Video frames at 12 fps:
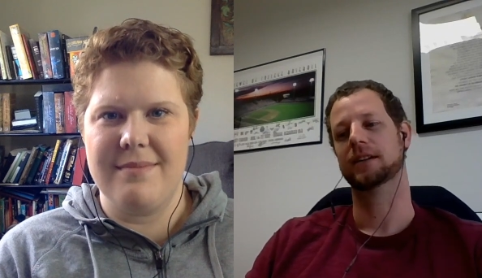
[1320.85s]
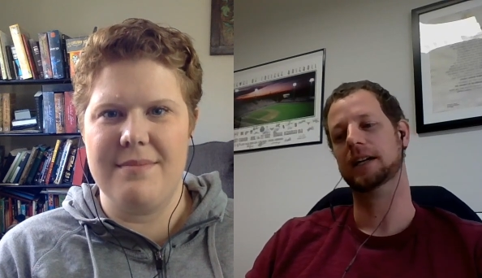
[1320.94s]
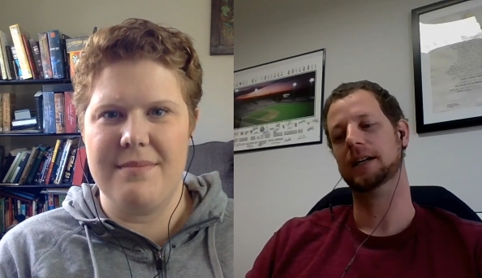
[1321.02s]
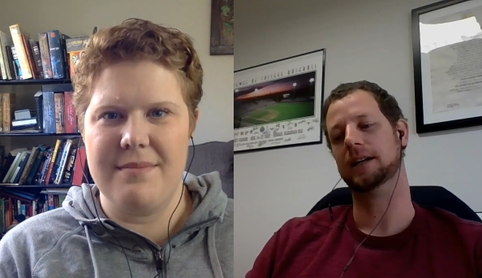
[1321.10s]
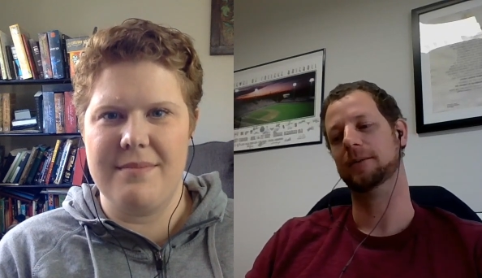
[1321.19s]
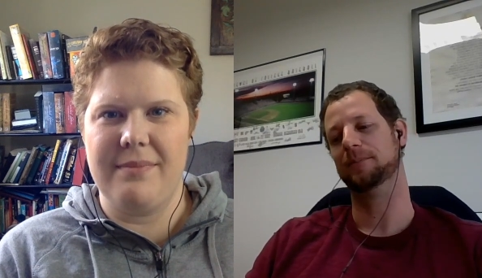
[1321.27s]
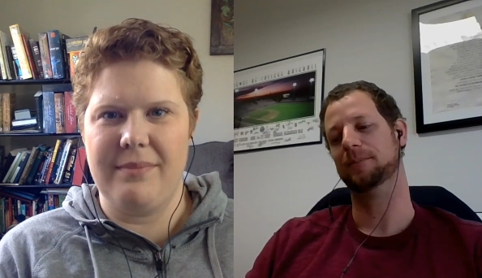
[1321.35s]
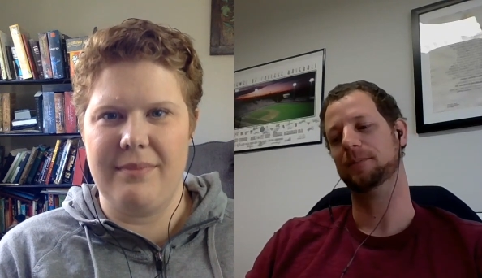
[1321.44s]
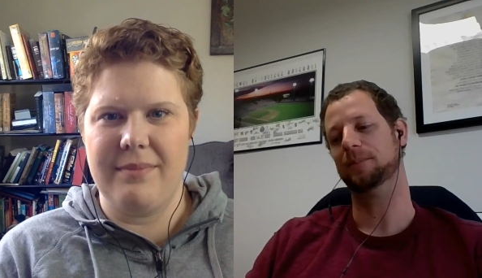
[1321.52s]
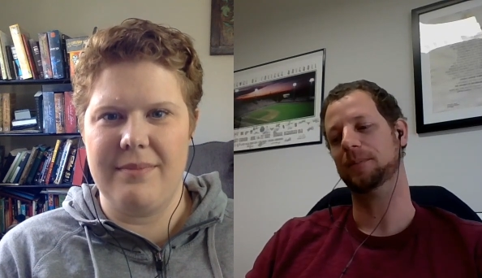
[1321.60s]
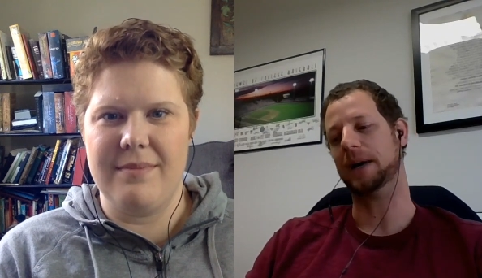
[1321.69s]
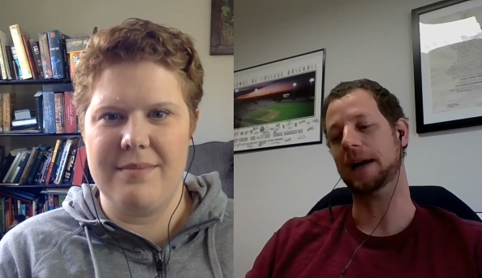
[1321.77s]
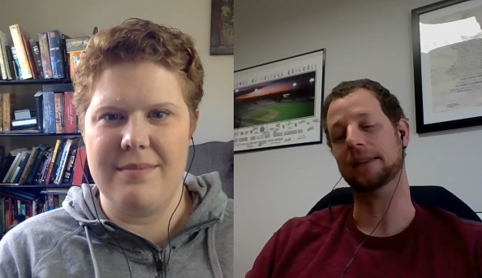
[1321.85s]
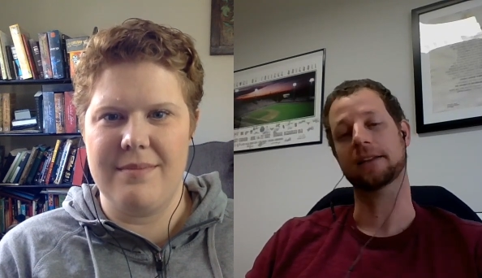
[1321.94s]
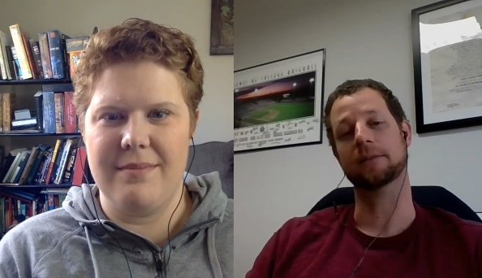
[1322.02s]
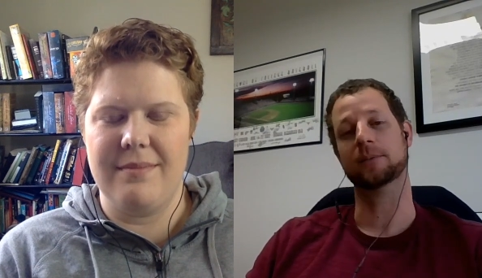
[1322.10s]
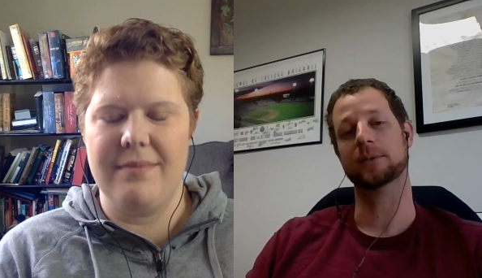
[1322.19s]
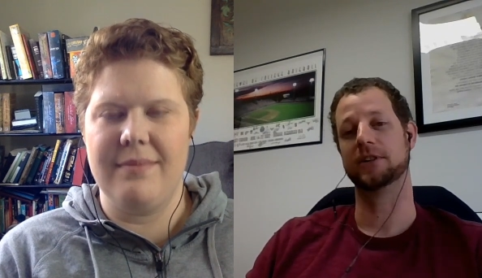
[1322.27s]
Speaker 1: Uh, I
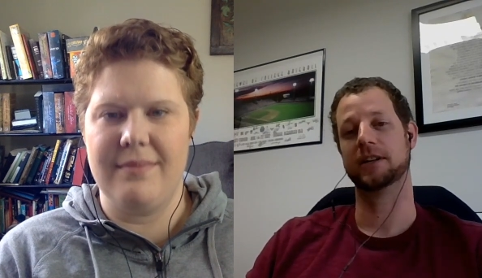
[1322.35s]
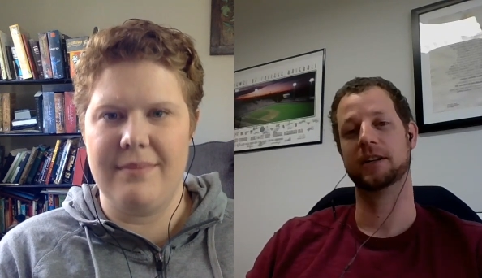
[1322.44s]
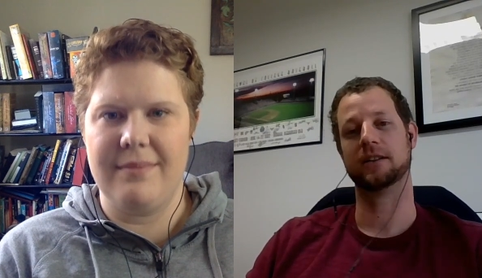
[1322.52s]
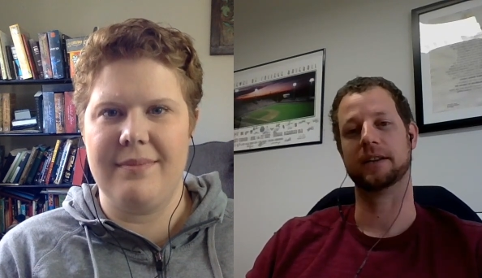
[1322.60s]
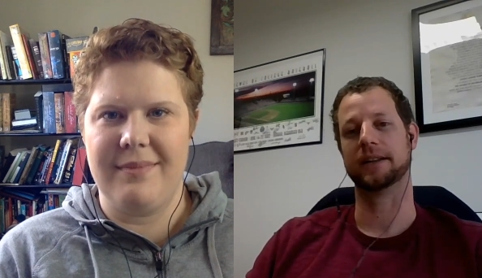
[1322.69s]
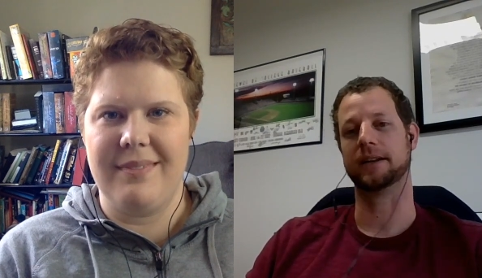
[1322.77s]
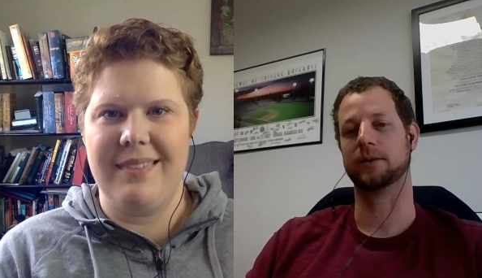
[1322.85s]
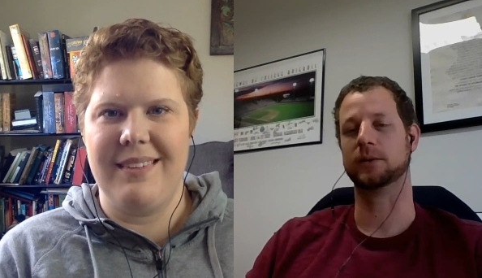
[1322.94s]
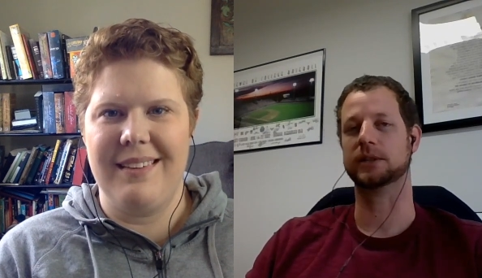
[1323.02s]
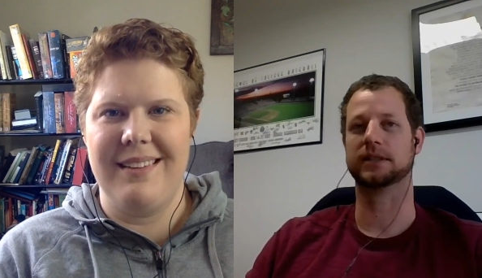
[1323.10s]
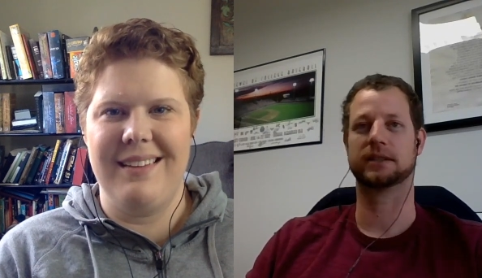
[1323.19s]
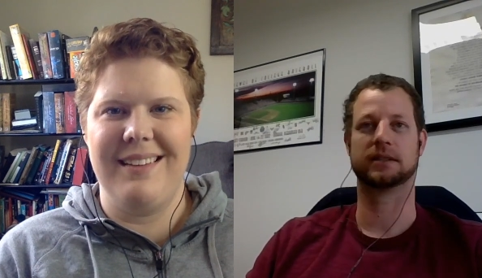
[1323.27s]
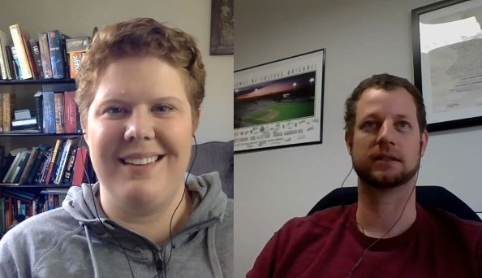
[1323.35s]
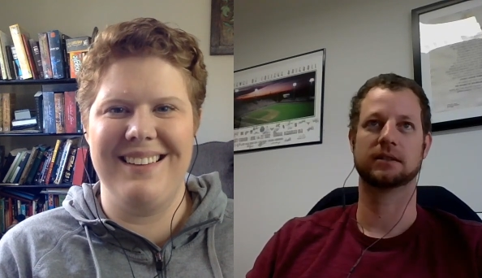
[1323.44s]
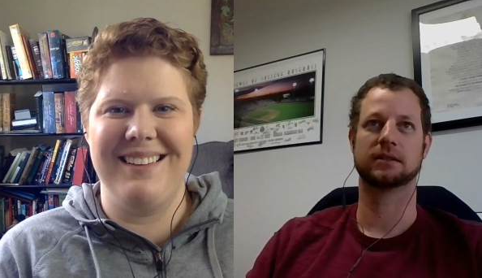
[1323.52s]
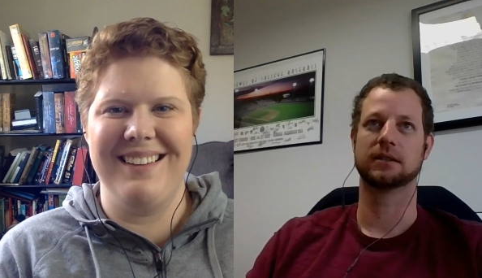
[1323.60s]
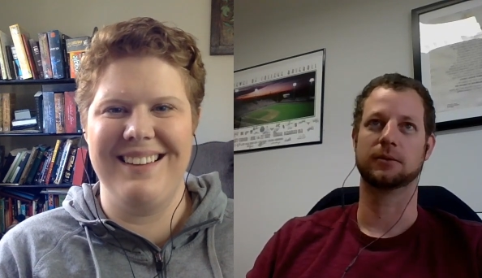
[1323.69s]
love Betrayal. Like that was